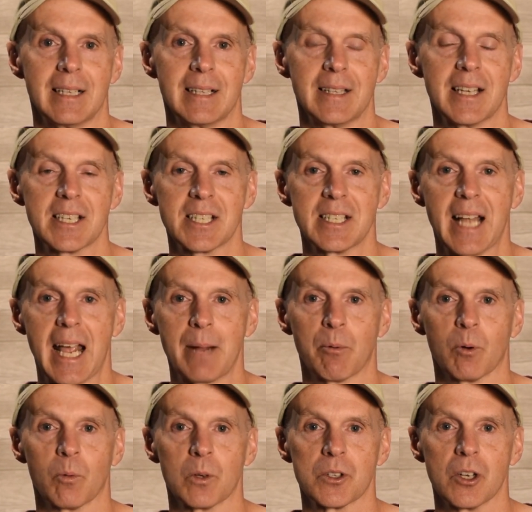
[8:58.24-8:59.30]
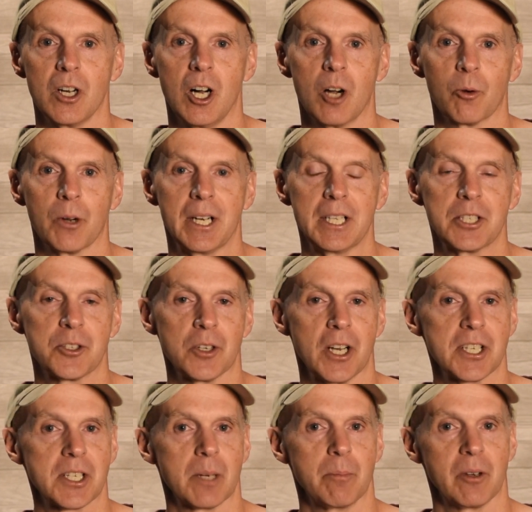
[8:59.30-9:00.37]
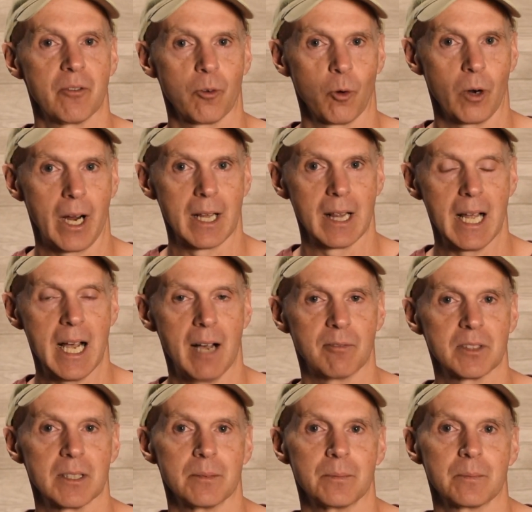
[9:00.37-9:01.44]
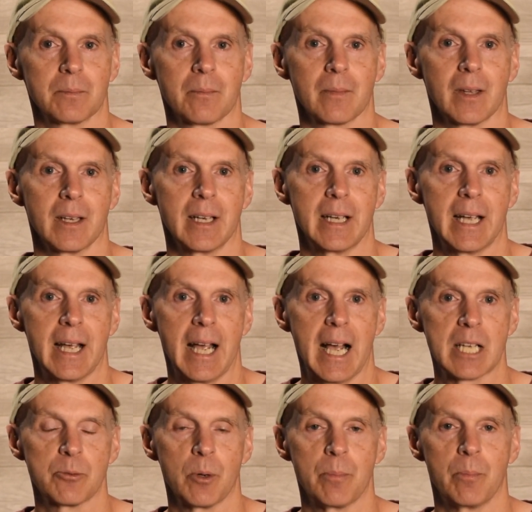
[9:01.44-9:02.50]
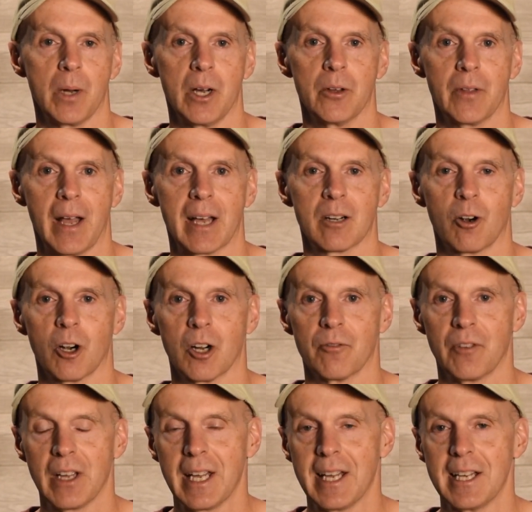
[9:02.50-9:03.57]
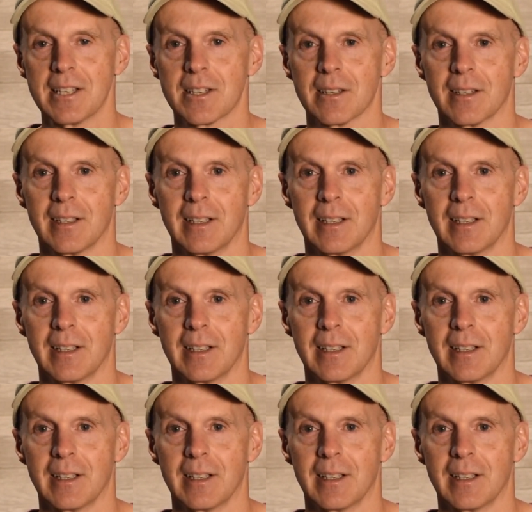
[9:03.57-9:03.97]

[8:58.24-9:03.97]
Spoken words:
This neighbor was already trusted before I left, as we both had RVs,